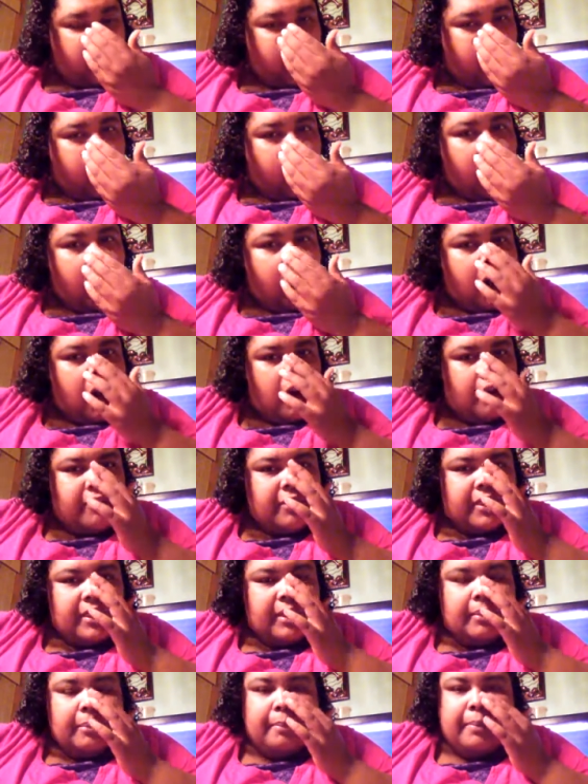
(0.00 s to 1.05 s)
all
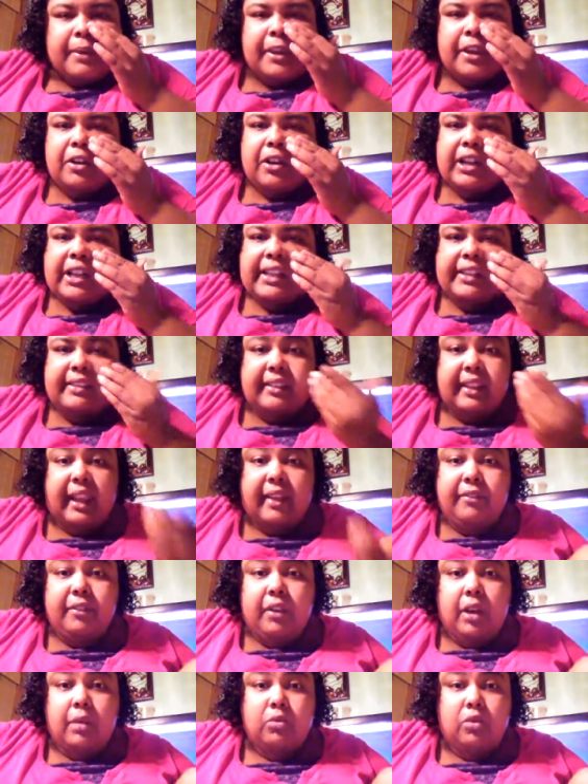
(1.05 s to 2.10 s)
the impurities that
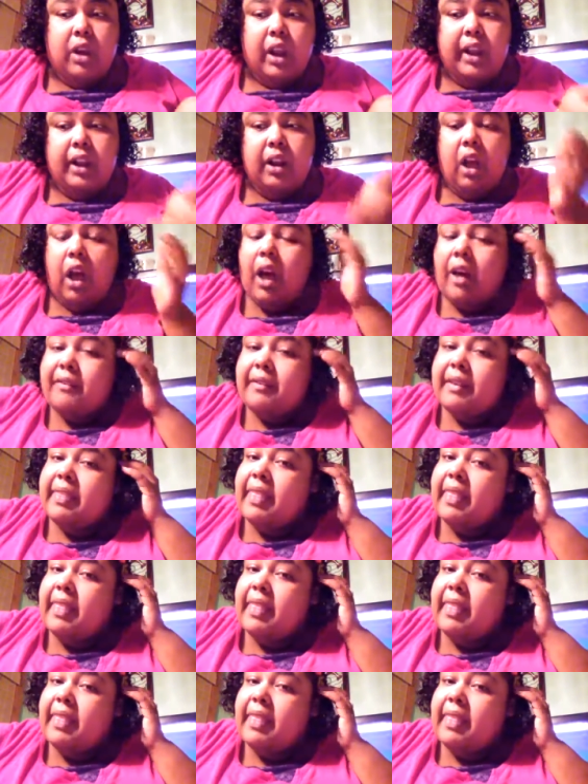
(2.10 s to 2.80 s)
have come right off.